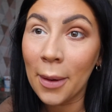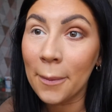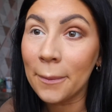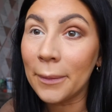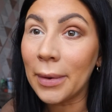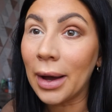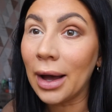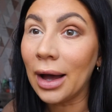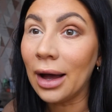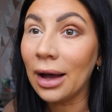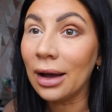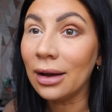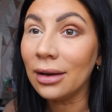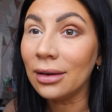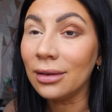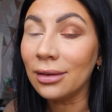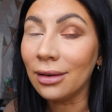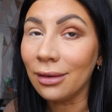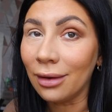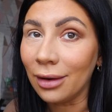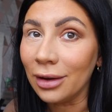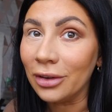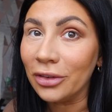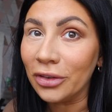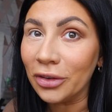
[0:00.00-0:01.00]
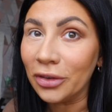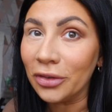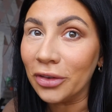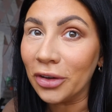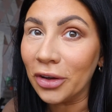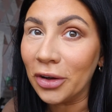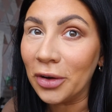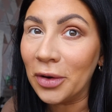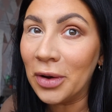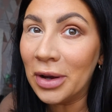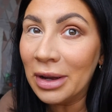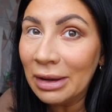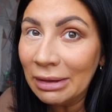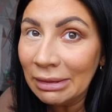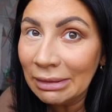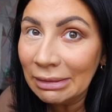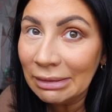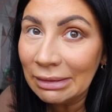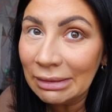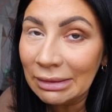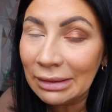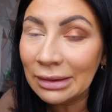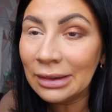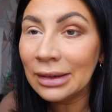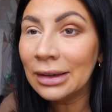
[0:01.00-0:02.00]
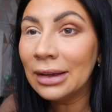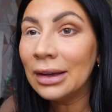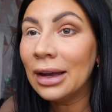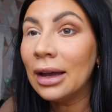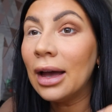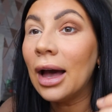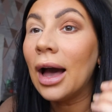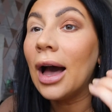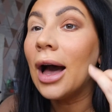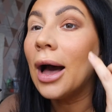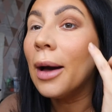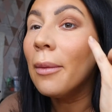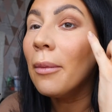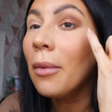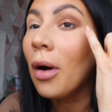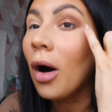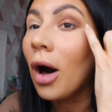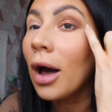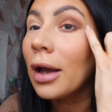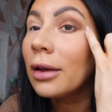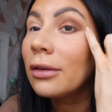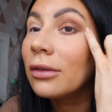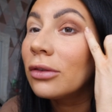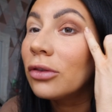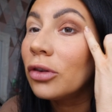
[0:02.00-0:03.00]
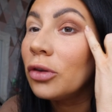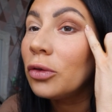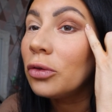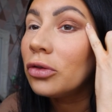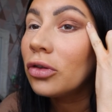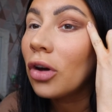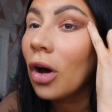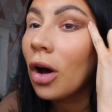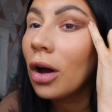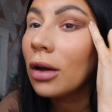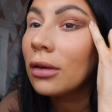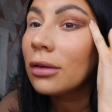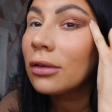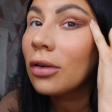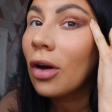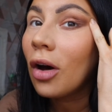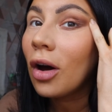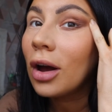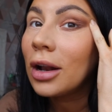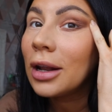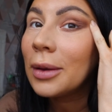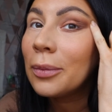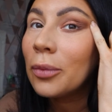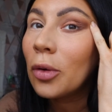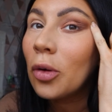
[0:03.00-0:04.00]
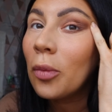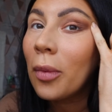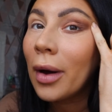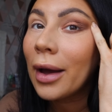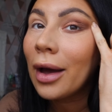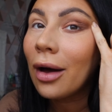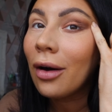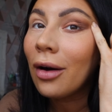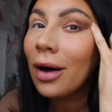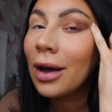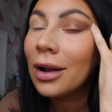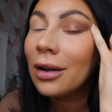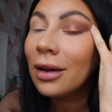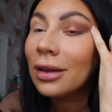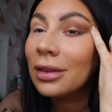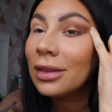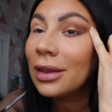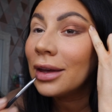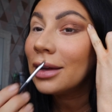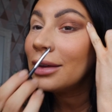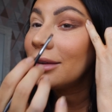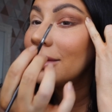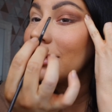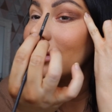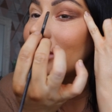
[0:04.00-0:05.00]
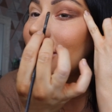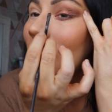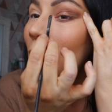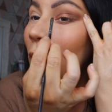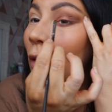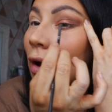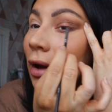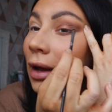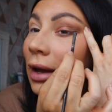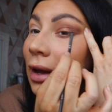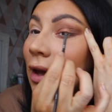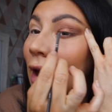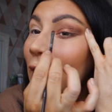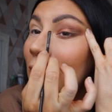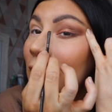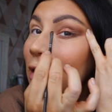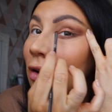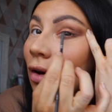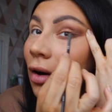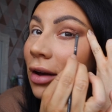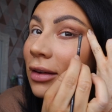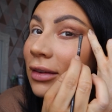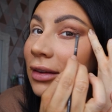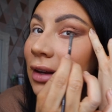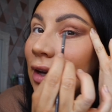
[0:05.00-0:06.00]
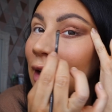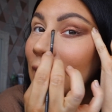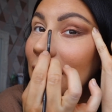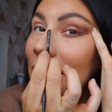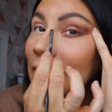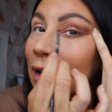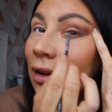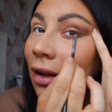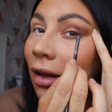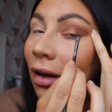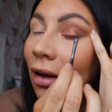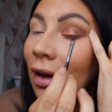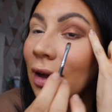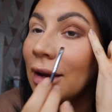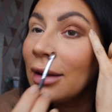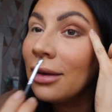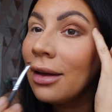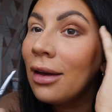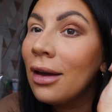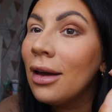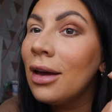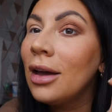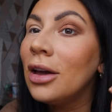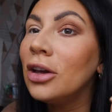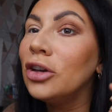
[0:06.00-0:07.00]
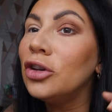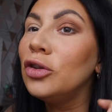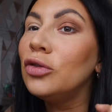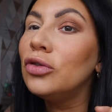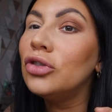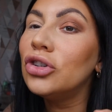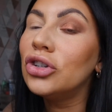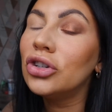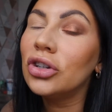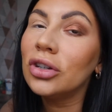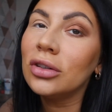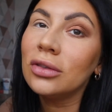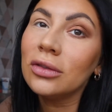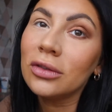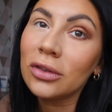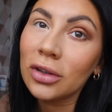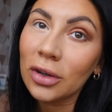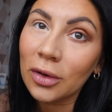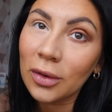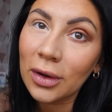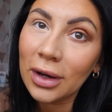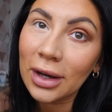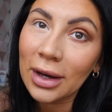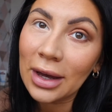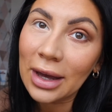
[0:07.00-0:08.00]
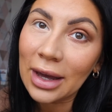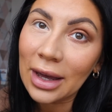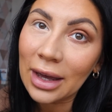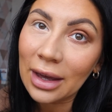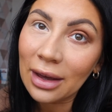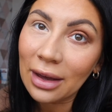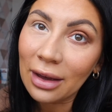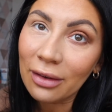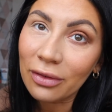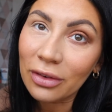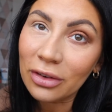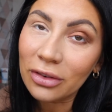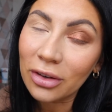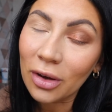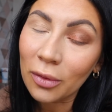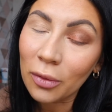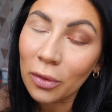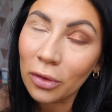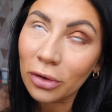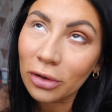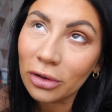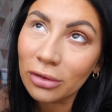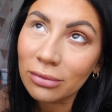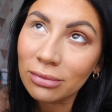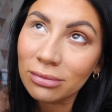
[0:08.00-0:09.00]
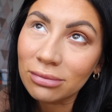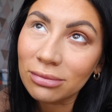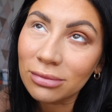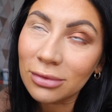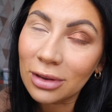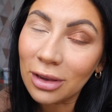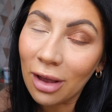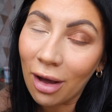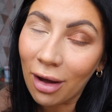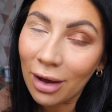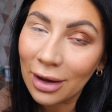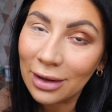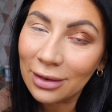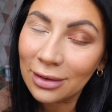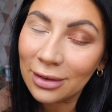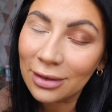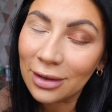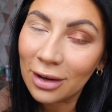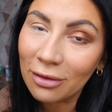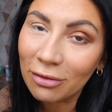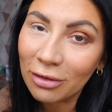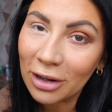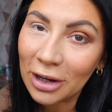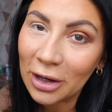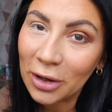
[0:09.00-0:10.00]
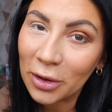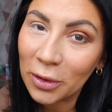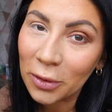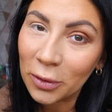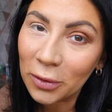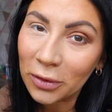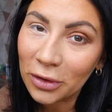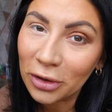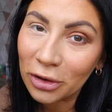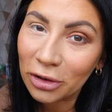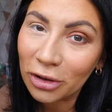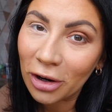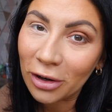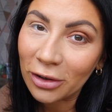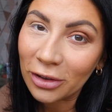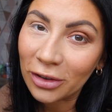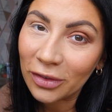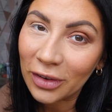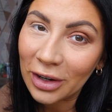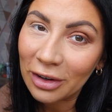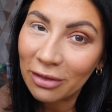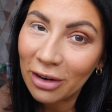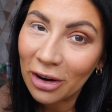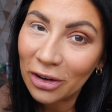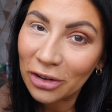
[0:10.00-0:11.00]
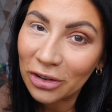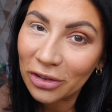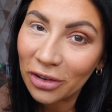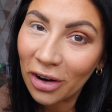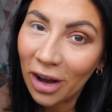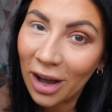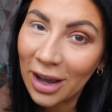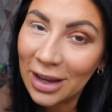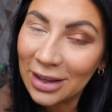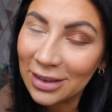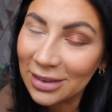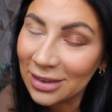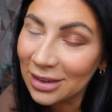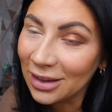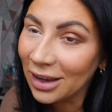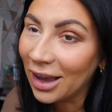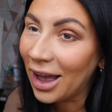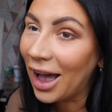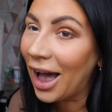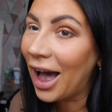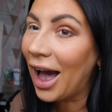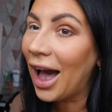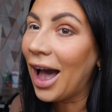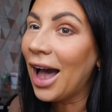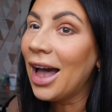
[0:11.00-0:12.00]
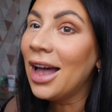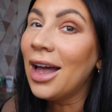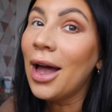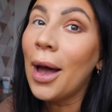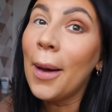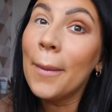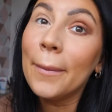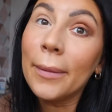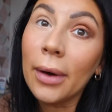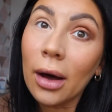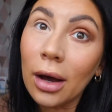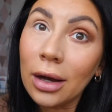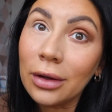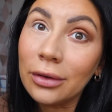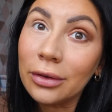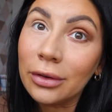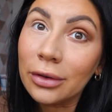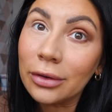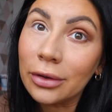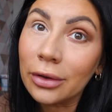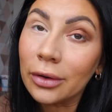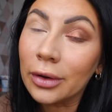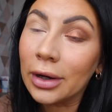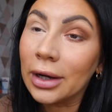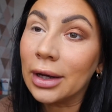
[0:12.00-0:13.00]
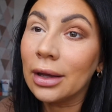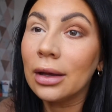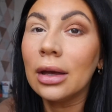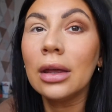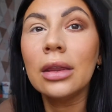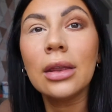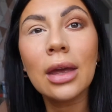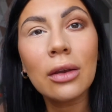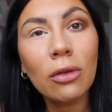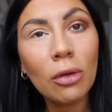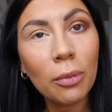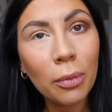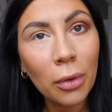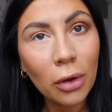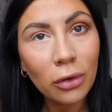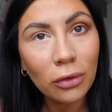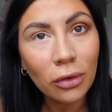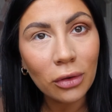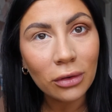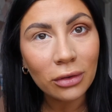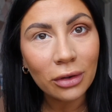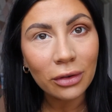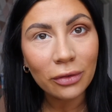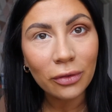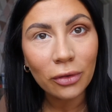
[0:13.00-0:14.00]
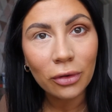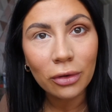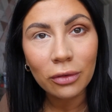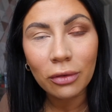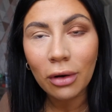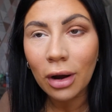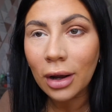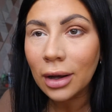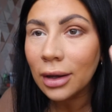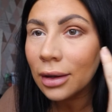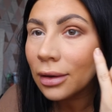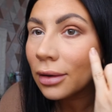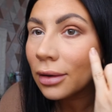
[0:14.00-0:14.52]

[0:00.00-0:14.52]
but I do. I do tightly pull my eye like this so I can get a nice clean line. You shouldn't do it if you don't want lines and wrinkles and crow's feet around your eyes. But I do it. That's what Botox is for, right?